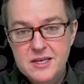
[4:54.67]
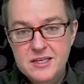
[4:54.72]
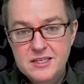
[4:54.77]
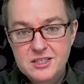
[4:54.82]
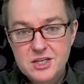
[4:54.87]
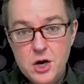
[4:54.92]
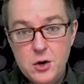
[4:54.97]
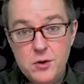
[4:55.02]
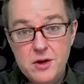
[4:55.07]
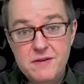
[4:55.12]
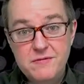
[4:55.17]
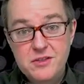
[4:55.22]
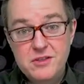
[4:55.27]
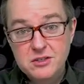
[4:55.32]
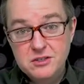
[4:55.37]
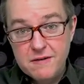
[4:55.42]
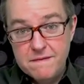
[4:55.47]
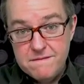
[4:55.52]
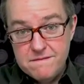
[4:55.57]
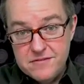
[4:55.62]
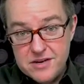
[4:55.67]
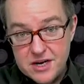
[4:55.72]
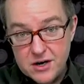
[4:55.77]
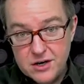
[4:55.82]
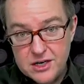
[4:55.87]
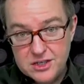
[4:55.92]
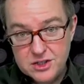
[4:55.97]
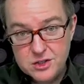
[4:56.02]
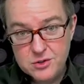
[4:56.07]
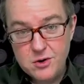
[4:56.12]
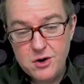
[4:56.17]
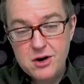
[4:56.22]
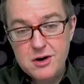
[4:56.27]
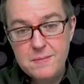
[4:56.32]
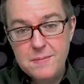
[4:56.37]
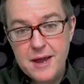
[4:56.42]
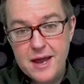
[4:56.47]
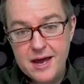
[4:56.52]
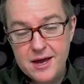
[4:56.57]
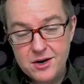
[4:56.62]
So if there's a very strong
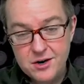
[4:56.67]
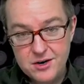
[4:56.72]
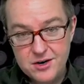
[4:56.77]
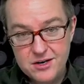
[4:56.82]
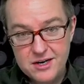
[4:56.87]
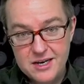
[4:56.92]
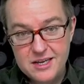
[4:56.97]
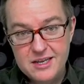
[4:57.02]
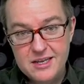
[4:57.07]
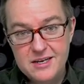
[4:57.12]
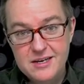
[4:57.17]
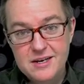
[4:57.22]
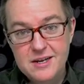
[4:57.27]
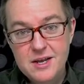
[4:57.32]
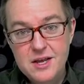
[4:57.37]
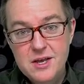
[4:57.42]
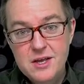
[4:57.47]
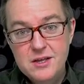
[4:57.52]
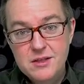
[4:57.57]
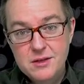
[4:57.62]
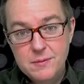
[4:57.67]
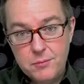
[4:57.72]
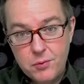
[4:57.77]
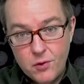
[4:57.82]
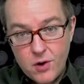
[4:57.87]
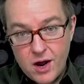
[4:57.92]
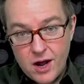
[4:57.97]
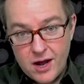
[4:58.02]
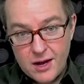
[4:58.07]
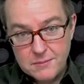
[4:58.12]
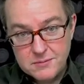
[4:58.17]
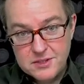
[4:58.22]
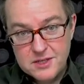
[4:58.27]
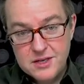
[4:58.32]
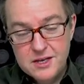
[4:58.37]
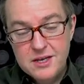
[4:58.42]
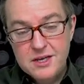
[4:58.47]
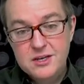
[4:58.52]
pattern in the prompt,